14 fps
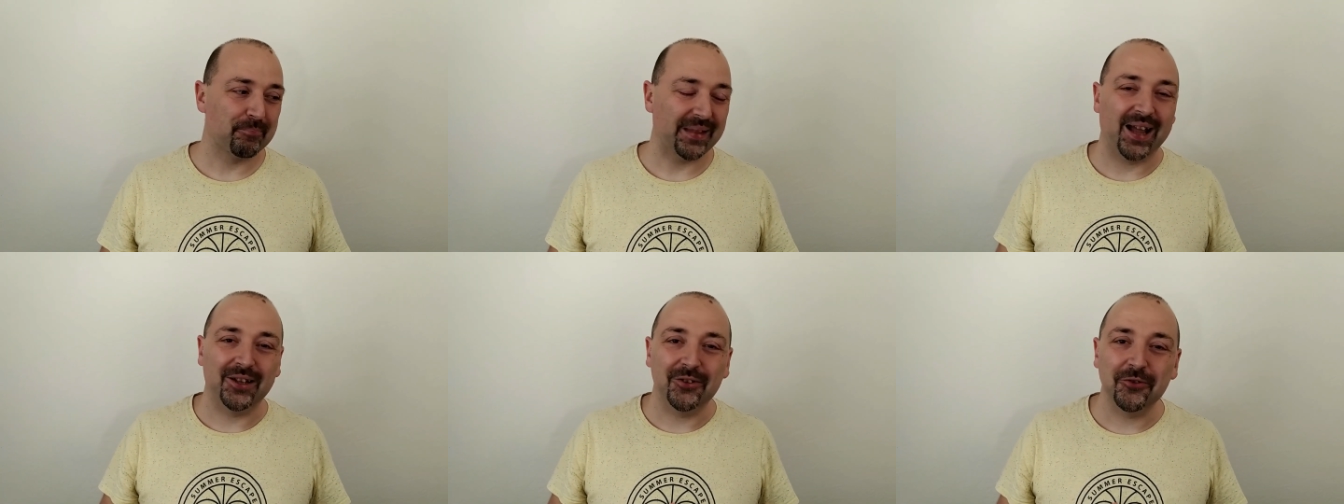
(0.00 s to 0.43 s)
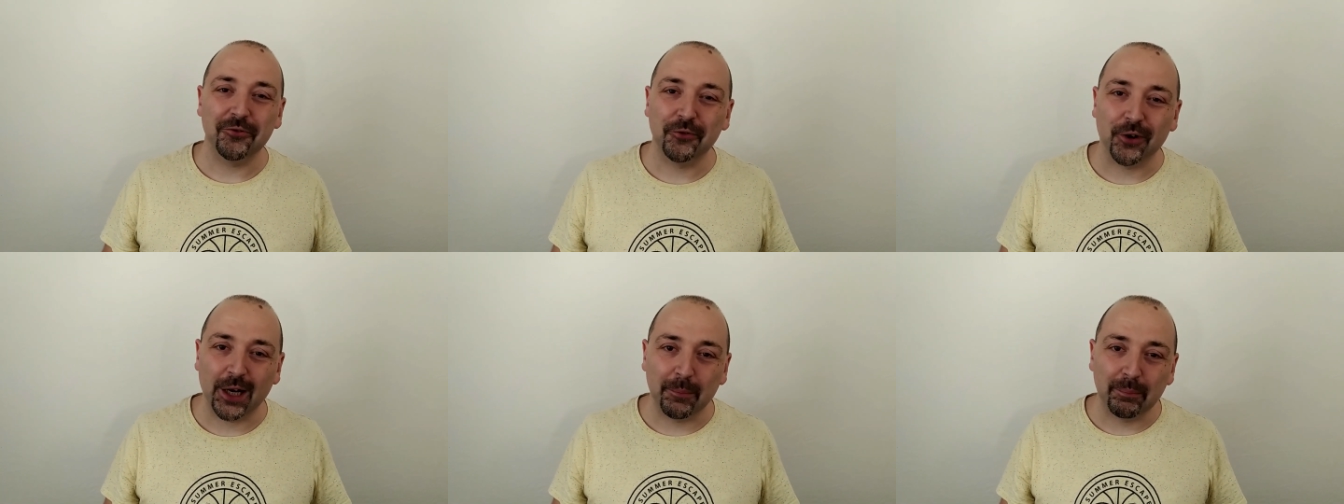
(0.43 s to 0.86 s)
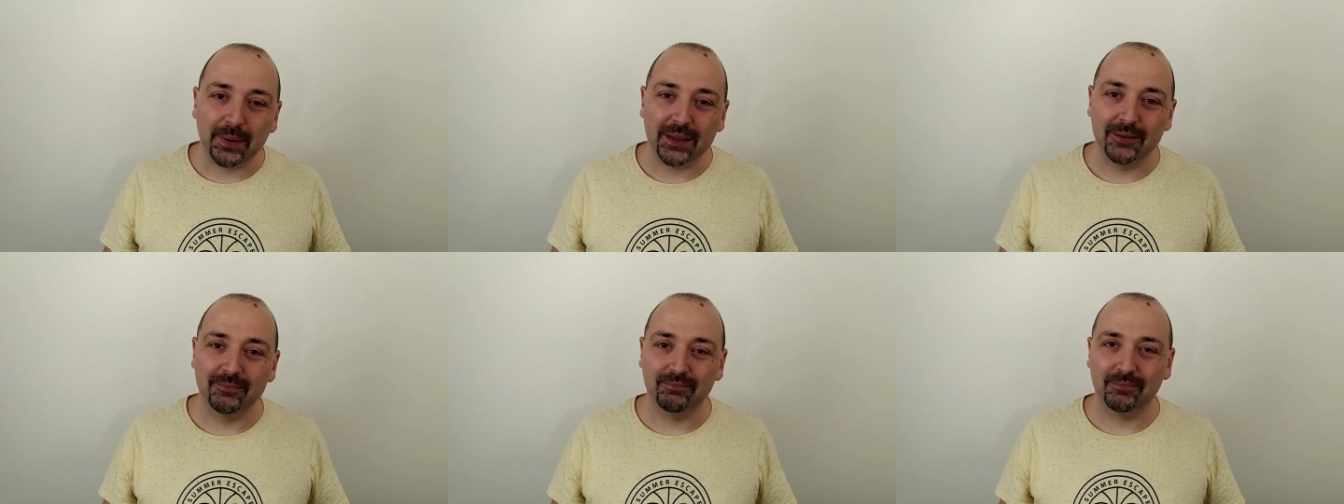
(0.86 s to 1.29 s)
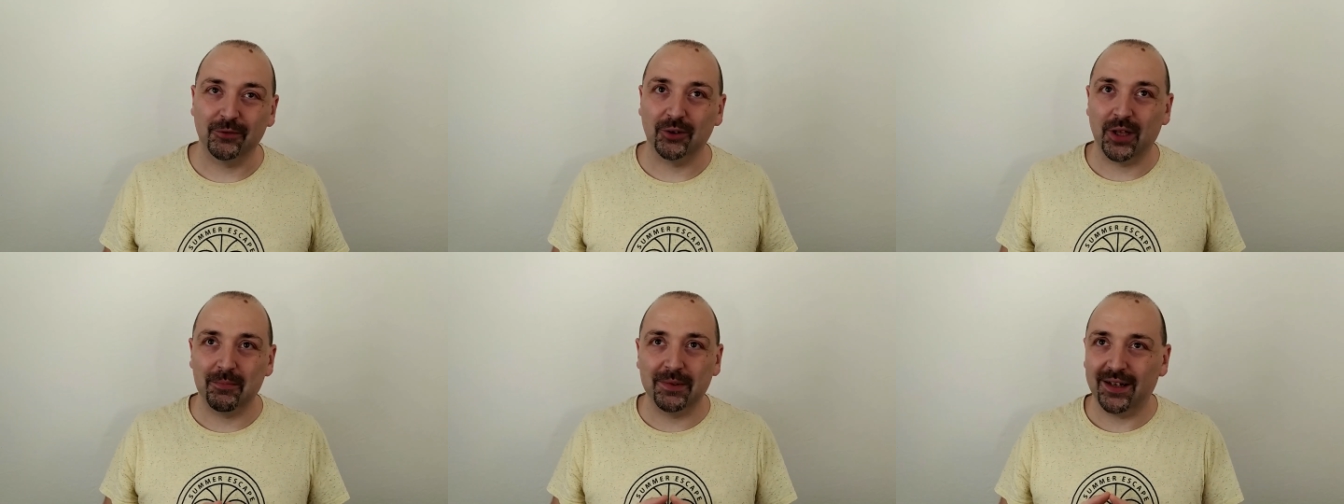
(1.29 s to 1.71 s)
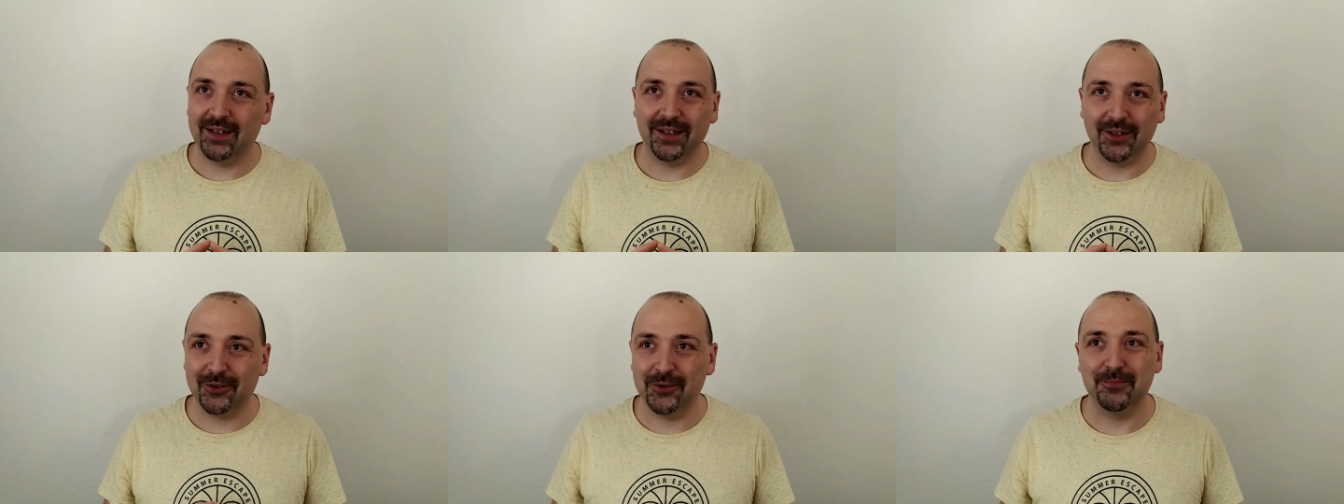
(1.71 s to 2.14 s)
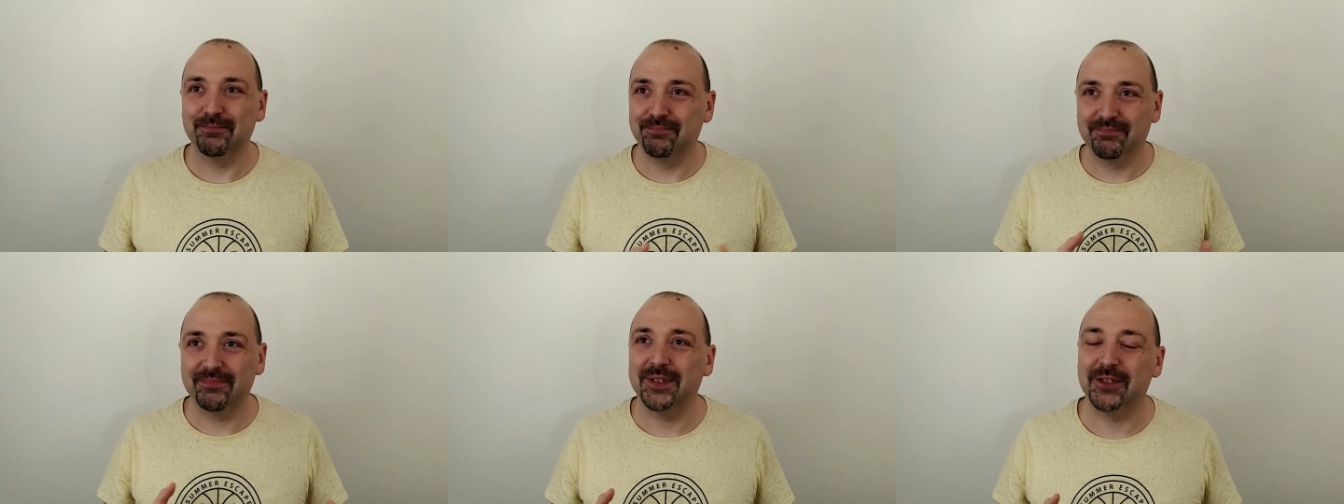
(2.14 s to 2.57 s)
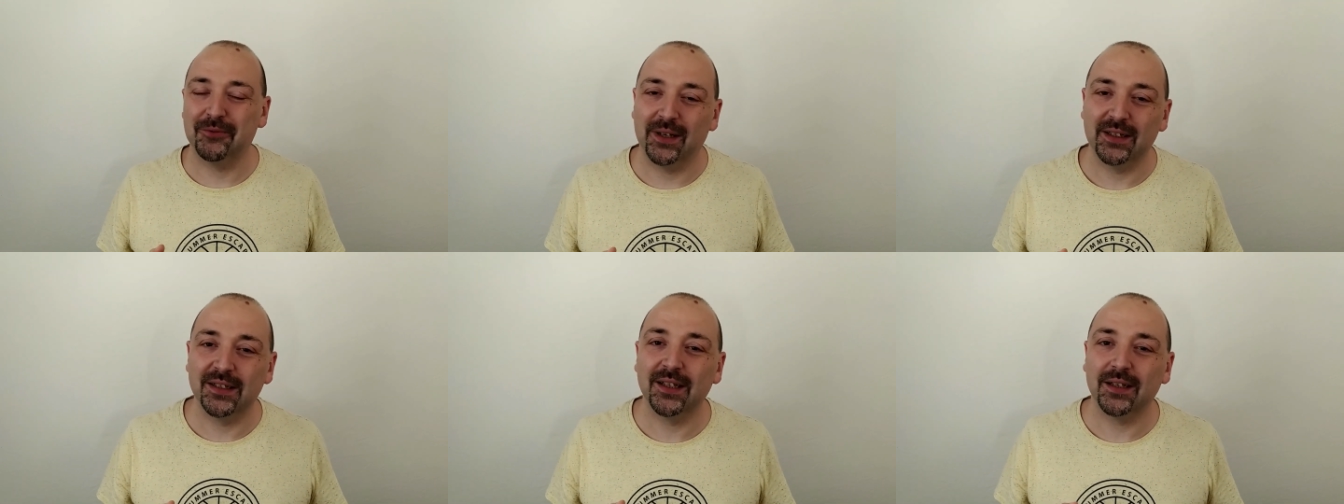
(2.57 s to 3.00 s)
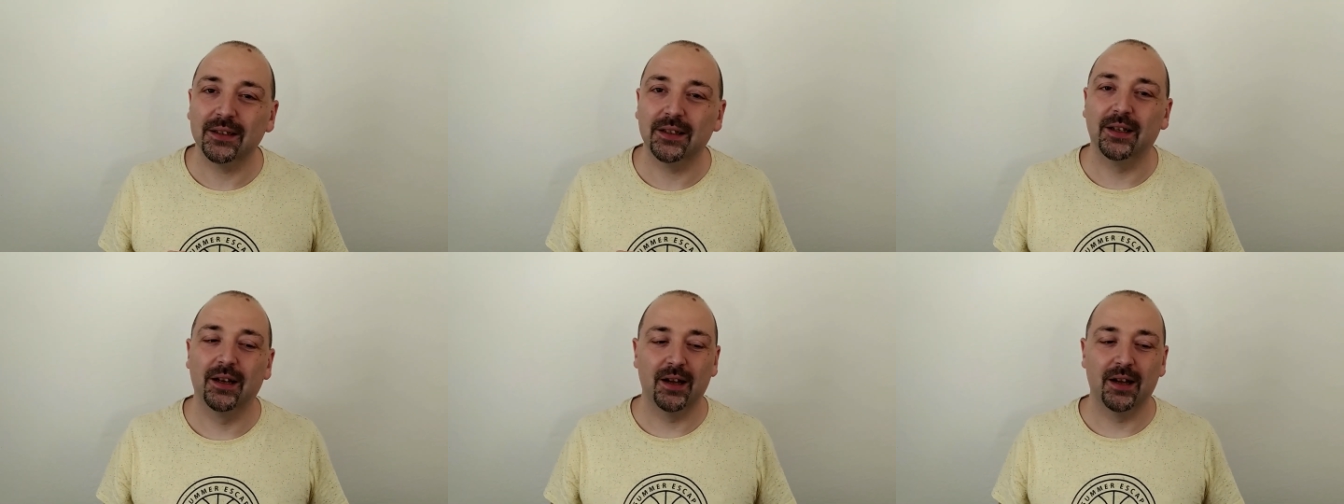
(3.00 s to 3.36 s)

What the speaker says: I don't know if you're happy. What I'm telling you is quite sad.